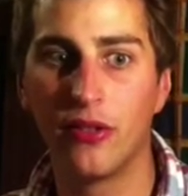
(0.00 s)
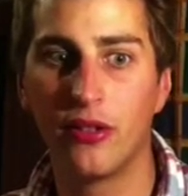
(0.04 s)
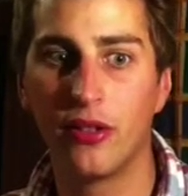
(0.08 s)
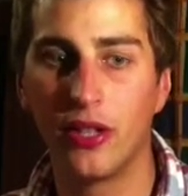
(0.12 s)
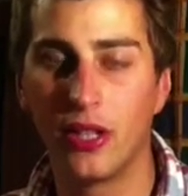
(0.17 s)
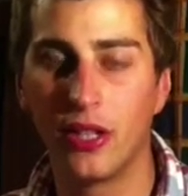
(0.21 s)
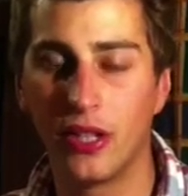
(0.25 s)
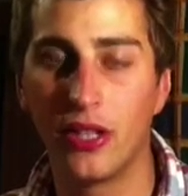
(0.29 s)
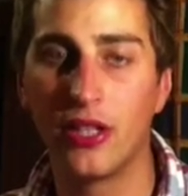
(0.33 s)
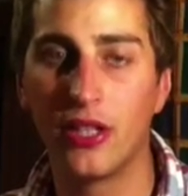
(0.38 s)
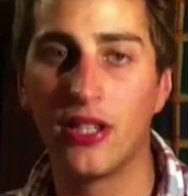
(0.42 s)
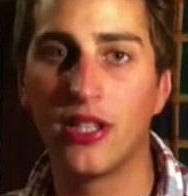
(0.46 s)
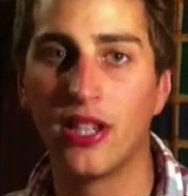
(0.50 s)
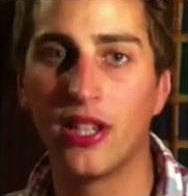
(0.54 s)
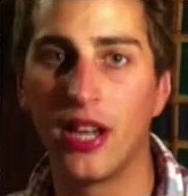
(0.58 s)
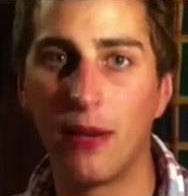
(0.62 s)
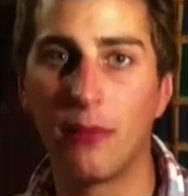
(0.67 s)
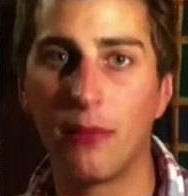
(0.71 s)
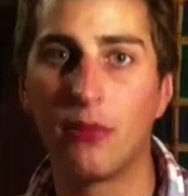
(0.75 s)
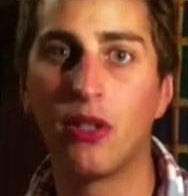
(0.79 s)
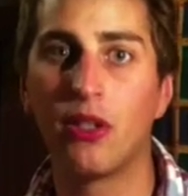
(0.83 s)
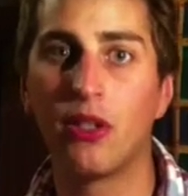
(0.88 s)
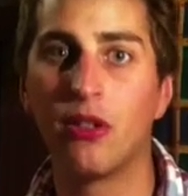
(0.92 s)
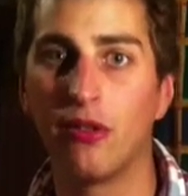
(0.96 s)
the
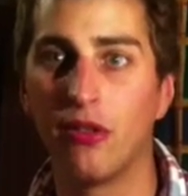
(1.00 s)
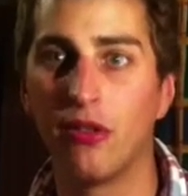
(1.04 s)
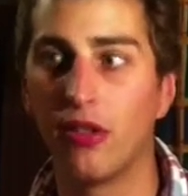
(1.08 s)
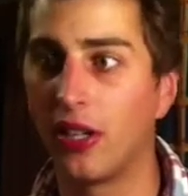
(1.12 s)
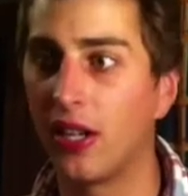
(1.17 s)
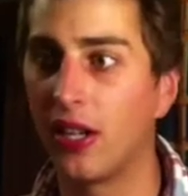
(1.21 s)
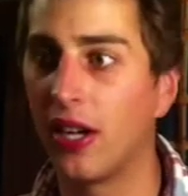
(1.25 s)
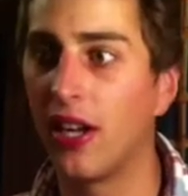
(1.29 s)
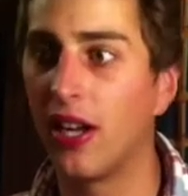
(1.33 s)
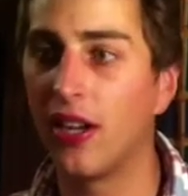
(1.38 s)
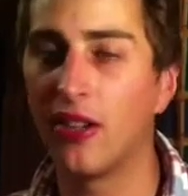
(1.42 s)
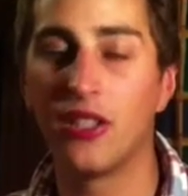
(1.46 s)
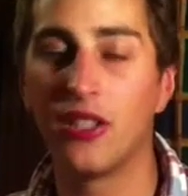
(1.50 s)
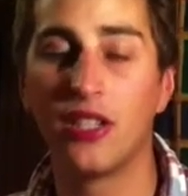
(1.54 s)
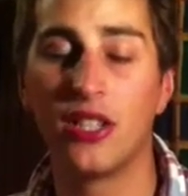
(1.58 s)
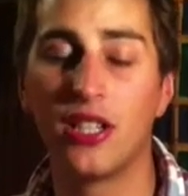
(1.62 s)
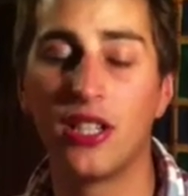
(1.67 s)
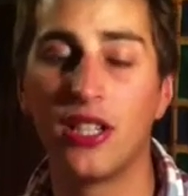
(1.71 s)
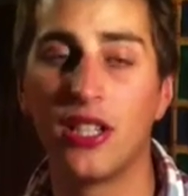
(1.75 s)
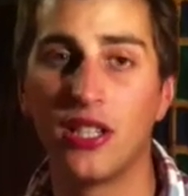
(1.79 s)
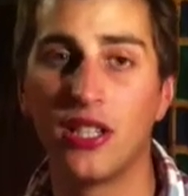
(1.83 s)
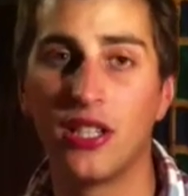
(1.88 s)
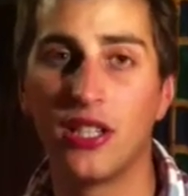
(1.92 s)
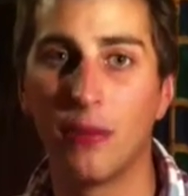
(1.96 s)
conception for the
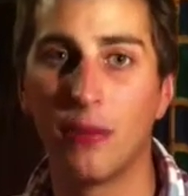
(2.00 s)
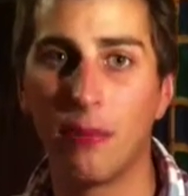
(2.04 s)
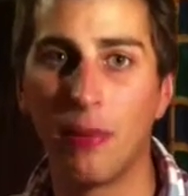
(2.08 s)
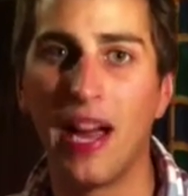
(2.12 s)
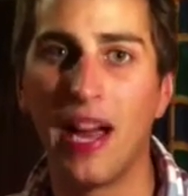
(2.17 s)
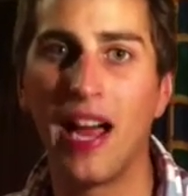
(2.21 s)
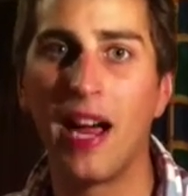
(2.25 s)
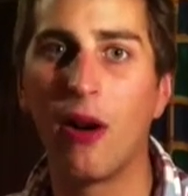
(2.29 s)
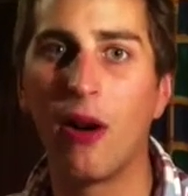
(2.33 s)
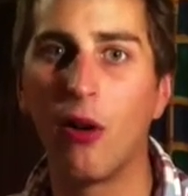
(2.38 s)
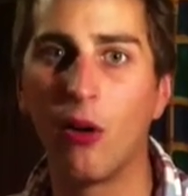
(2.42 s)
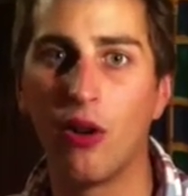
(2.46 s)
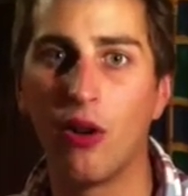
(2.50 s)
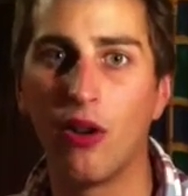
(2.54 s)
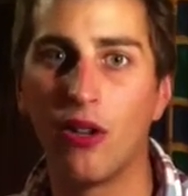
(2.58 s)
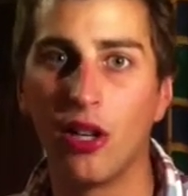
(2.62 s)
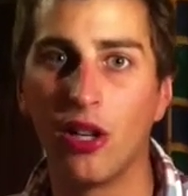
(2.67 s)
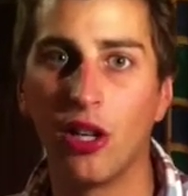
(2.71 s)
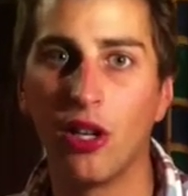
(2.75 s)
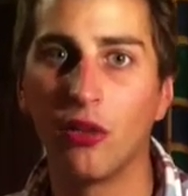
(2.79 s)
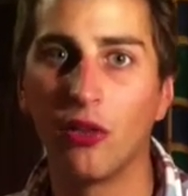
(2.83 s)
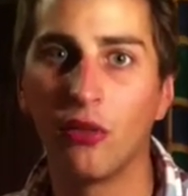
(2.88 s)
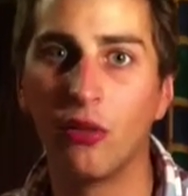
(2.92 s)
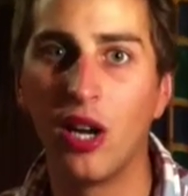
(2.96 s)
cartridges and the power and the
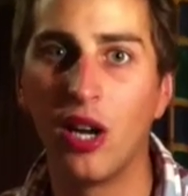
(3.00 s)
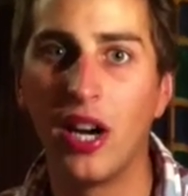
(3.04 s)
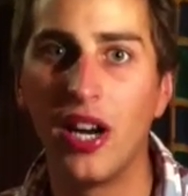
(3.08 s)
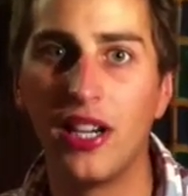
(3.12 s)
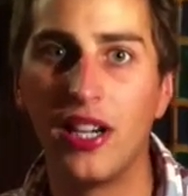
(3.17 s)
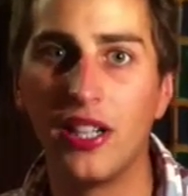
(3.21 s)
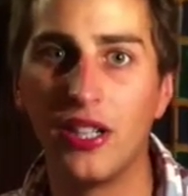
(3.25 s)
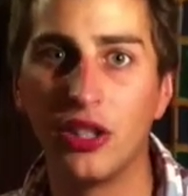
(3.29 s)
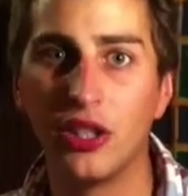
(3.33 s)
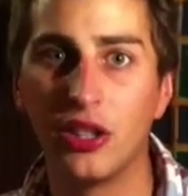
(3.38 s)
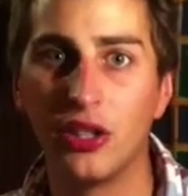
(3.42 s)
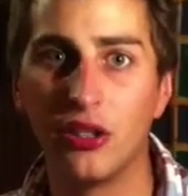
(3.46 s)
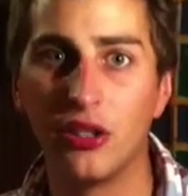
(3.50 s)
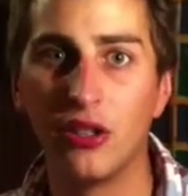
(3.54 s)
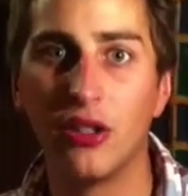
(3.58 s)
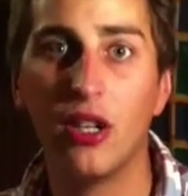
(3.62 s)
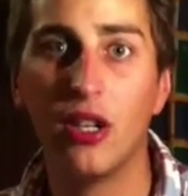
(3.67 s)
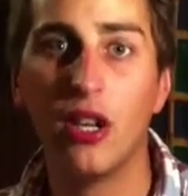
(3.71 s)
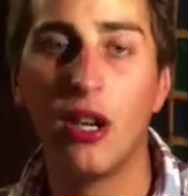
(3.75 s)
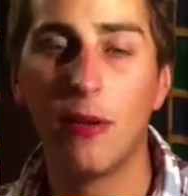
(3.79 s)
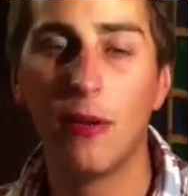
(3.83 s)
long range and